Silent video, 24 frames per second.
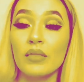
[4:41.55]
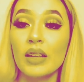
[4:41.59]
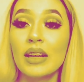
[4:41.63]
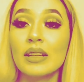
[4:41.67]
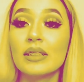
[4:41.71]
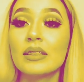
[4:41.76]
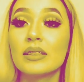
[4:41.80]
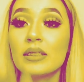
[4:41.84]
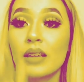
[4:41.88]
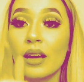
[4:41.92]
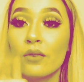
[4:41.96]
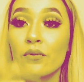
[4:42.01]

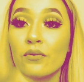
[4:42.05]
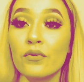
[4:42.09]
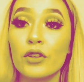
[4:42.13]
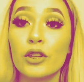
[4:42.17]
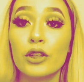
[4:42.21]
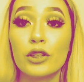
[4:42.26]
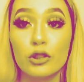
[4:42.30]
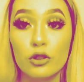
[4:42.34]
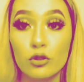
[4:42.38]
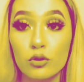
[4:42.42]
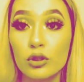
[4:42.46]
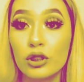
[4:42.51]
It's time for
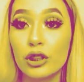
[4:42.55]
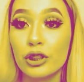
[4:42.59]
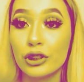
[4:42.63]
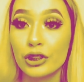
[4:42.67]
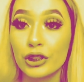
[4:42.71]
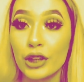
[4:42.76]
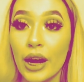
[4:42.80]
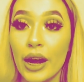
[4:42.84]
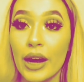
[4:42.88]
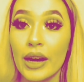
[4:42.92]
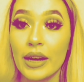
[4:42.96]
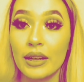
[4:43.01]
you to
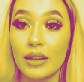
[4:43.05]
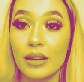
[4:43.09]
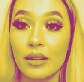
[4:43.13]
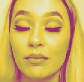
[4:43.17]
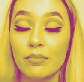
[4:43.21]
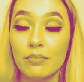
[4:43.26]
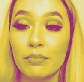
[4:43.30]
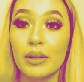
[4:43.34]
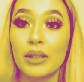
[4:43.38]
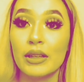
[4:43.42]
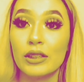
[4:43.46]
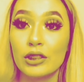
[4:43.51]
shine,
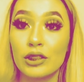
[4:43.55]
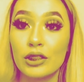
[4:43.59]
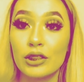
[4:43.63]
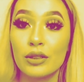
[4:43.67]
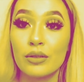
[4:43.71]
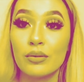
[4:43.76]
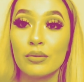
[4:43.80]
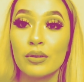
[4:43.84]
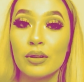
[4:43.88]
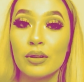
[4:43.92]
bitch.